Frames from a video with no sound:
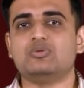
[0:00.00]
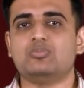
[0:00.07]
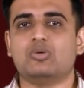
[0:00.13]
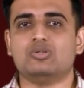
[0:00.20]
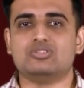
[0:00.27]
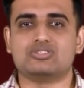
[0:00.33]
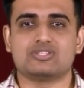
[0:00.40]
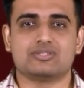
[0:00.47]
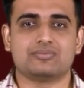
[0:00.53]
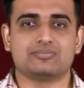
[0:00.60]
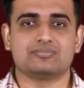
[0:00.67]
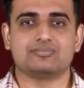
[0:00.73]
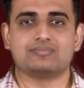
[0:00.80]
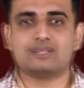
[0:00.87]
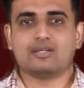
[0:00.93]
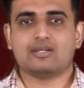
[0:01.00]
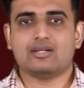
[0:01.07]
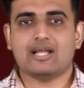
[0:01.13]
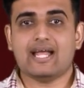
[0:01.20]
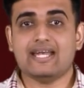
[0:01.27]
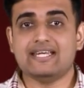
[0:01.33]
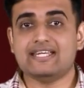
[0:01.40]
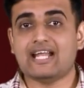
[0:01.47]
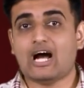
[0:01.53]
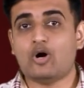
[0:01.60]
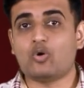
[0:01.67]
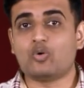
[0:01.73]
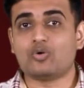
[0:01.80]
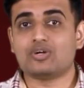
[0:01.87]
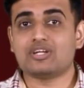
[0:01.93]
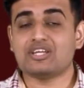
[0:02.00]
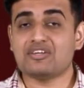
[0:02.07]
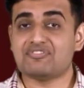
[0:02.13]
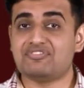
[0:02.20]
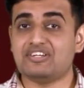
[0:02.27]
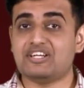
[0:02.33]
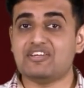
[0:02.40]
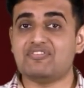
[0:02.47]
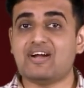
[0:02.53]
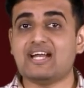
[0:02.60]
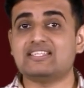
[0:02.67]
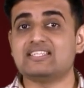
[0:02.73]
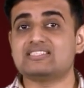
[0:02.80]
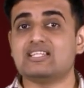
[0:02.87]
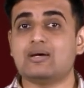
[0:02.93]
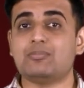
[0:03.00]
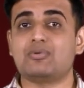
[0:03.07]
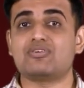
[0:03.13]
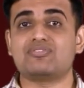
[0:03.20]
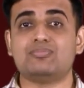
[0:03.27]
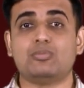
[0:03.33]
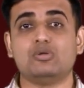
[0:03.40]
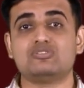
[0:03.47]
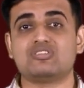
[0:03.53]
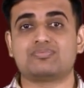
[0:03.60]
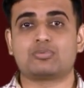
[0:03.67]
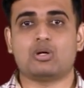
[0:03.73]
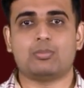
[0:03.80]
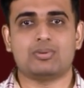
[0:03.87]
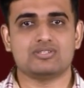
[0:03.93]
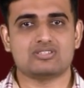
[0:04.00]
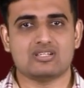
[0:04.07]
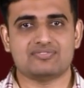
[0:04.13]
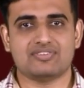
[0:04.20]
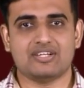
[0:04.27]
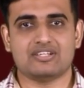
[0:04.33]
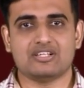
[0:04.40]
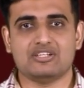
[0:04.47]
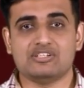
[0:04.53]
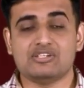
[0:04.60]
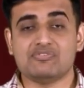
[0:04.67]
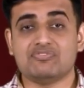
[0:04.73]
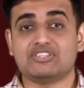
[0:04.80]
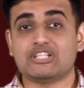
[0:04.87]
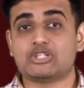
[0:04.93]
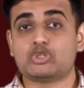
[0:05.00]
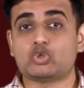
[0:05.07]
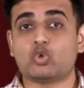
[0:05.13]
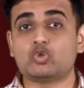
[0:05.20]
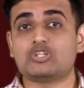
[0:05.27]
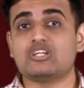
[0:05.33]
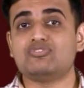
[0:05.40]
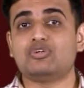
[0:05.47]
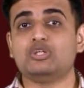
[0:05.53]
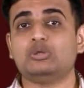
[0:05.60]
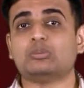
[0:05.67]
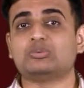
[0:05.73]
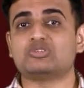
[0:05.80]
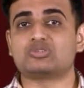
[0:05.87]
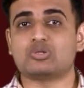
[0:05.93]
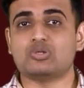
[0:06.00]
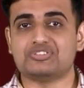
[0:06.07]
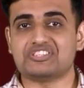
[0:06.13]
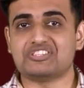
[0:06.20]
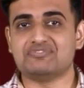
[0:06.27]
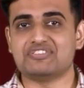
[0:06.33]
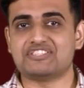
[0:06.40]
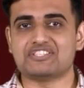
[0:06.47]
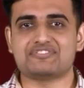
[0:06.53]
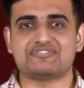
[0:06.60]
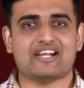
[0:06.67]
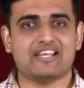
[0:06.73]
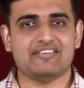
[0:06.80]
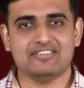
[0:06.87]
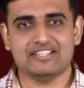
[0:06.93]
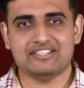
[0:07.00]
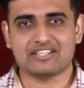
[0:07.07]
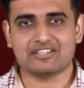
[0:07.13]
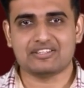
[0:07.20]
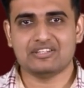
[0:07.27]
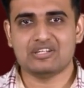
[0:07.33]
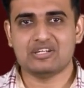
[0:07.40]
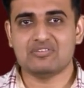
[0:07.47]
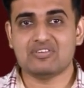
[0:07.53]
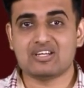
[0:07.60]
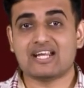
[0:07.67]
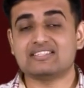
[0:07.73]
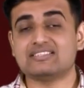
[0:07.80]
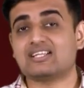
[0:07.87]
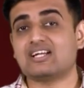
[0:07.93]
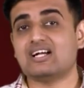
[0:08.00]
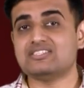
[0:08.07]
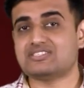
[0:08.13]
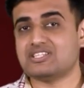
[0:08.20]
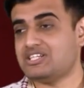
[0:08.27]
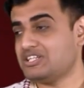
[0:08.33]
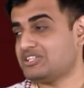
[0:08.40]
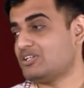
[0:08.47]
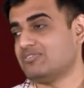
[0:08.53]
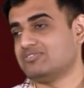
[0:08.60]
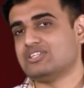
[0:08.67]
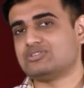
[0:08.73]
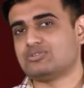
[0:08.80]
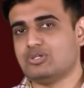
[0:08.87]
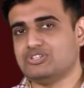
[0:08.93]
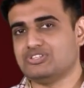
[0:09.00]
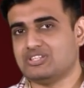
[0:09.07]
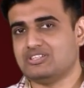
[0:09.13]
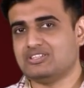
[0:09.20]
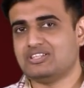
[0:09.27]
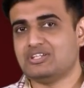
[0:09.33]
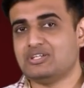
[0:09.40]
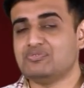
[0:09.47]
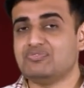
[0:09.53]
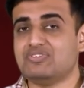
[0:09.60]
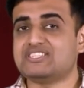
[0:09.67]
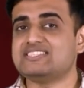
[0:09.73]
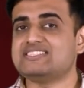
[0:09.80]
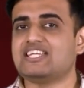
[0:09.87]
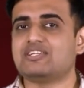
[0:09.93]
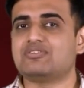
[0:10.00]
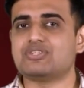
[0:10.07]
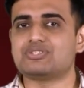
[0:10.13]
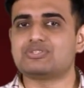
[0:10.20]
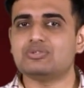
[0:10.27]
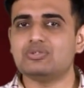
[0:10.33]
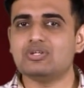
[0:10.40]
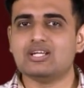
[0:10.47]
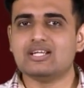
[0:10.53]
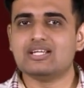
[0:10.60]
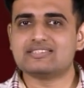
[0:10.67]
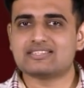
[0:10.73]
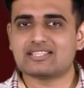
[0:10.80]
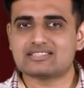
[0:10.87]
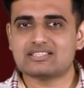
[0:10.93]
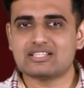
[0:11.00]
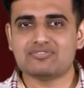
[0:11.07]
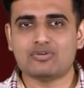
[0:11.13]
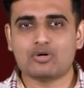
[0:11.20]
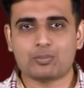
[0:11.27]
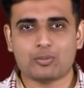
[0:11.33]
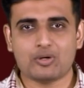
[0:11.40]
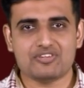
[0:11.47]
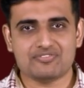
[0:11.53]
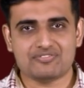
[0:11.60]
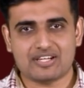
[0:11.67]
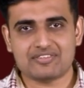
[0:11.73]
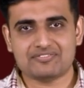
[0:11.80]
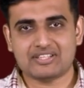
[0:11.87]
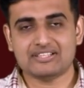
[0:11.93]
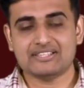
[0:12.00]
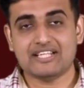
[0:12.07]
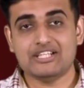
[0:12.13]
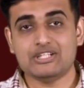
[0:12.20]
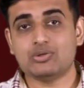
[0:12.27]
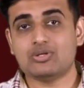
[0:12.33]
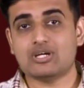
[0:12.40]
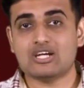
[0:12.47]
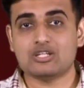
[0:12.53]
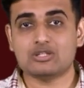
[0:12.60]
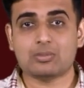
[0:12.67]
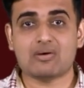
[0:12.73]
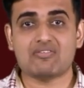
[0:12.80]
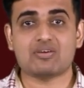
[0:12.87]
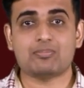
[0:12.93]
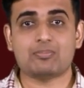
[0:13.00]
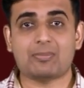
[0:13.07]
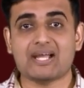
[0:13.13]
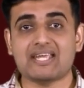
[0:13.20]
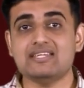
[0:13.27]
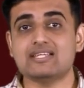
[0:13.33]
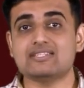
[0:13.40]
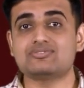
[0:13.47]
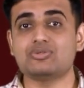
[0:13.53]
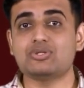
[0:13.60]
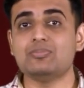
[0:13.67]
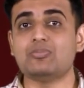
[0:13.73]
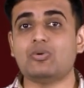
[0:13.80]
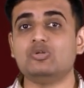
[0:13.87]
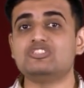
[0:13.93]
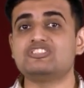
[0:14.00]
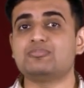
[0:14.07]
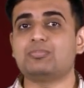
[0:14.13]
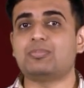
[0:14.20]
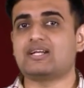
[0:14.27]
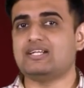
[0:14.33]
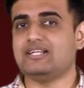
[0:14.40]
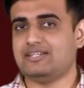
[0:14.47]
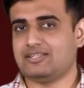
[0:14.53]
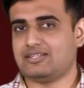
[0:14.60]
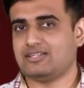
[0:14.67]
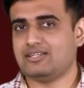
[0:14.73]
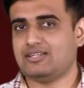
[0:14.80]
moles. And now if we divide this number of moles of copper sulfate with the total volume of the solution, which is 5 liter, we'll get the concentration of the solution, which is equals to 64.11 into 10 to the power minus 3 moles per liter.